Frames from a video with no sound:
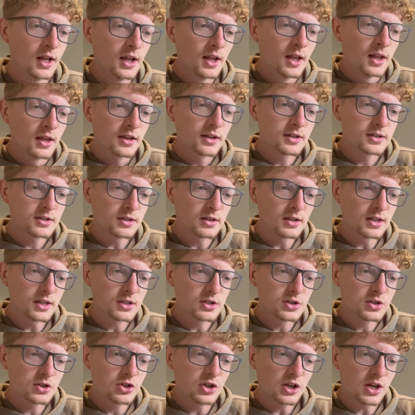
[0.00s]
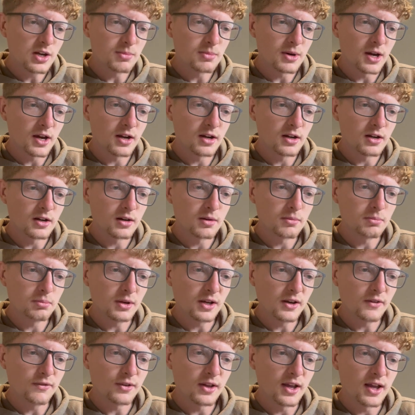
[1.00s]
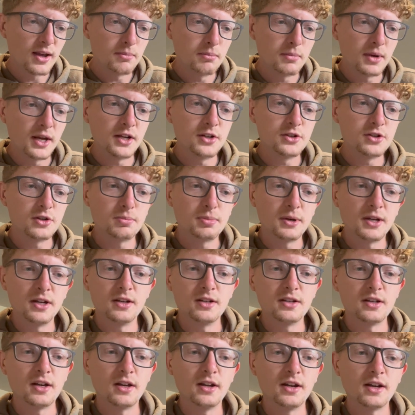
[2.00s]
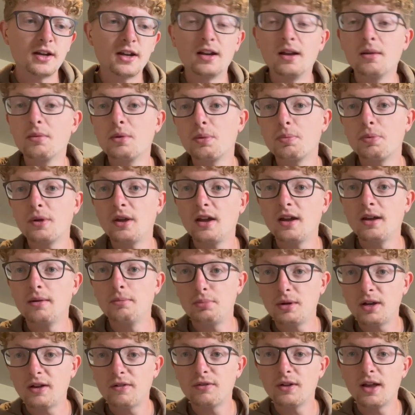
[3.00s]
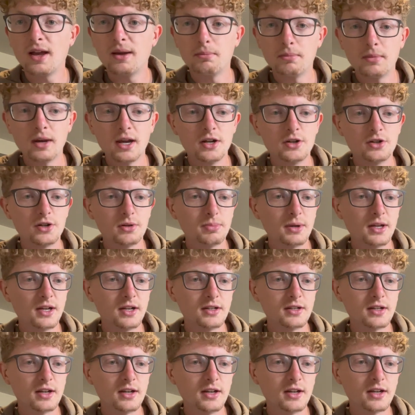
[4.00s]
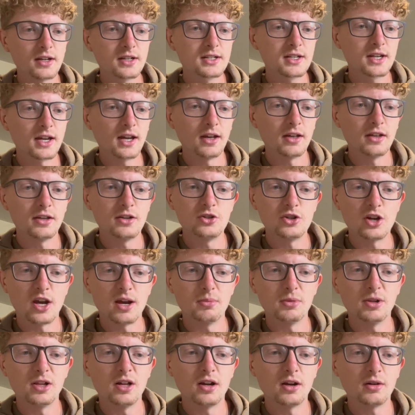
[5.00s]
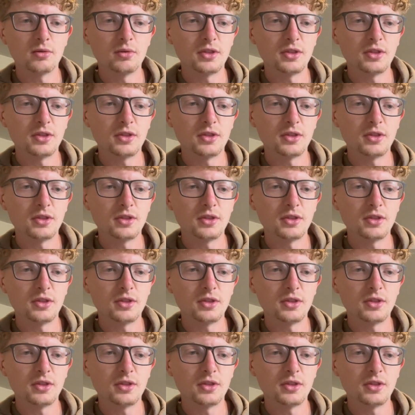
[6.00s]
this G minor, B flat major pentatonic, and I'm gonna play a B flat major pentatonic scale and jam along with